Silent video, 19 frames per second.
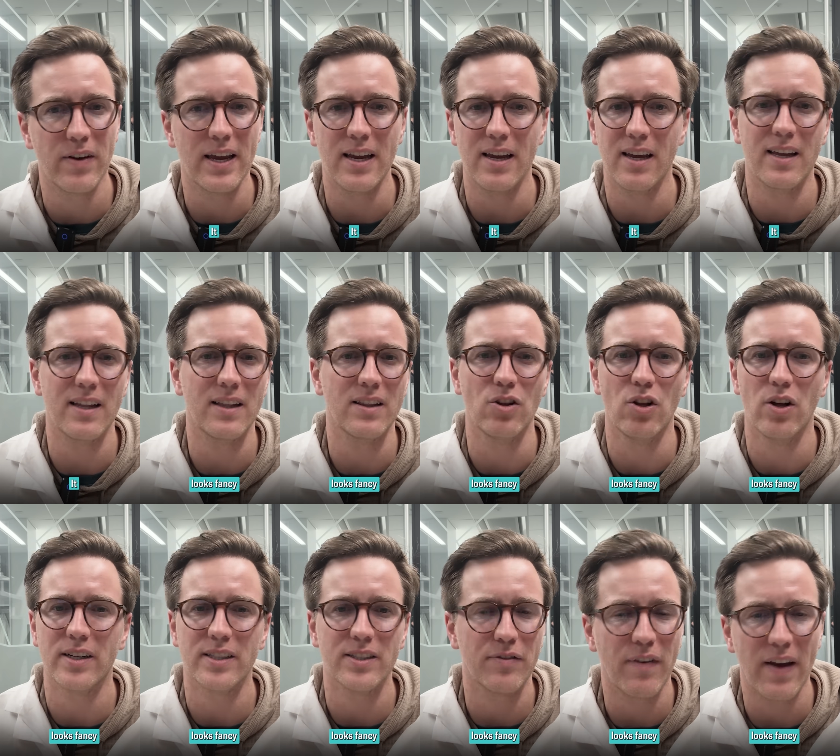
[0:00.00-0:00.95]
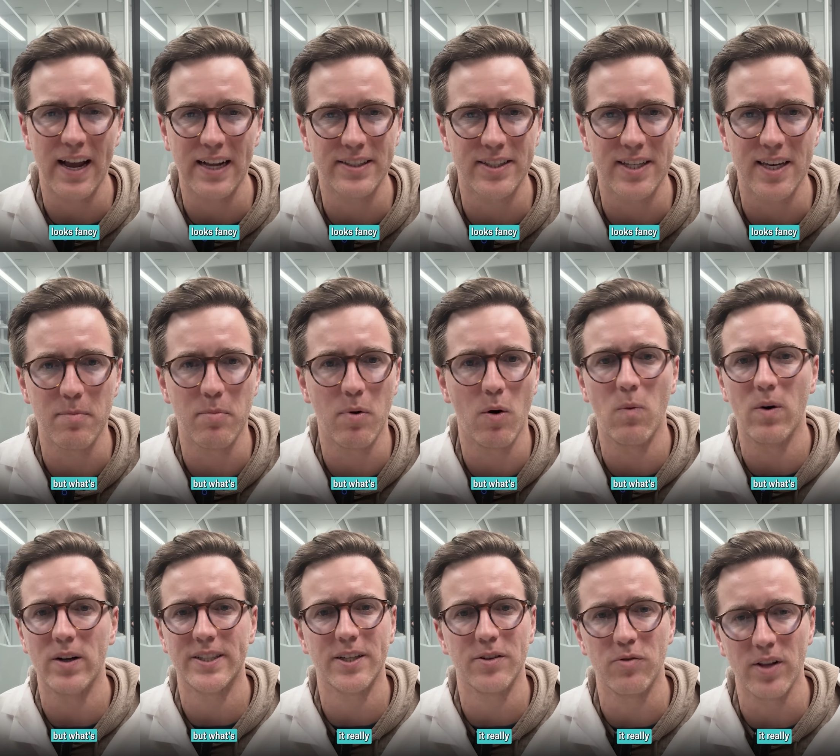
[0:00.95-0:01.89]
it looks fancy, but
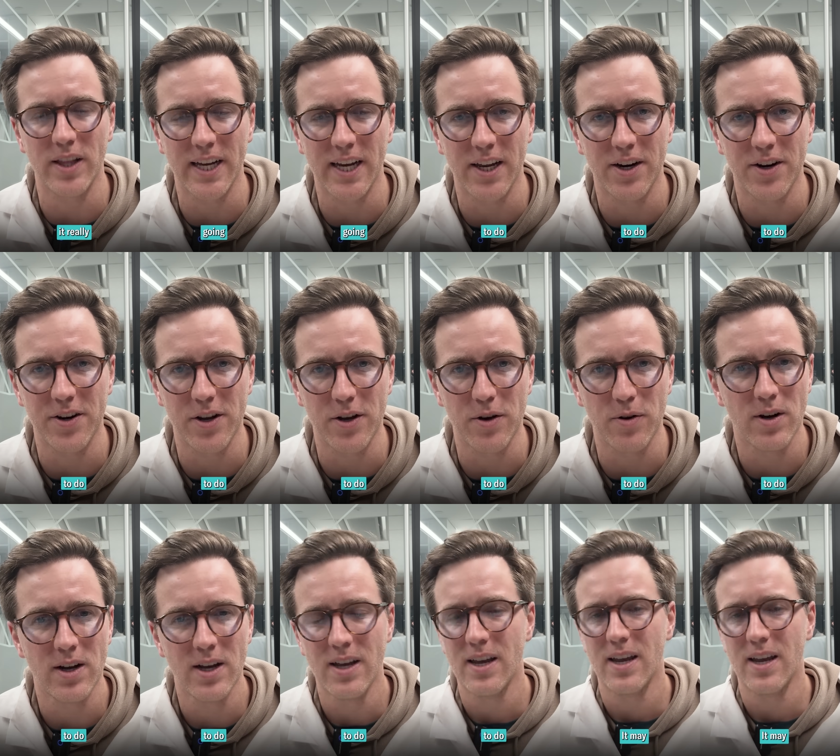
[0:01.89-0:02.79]
what's it really gonna do?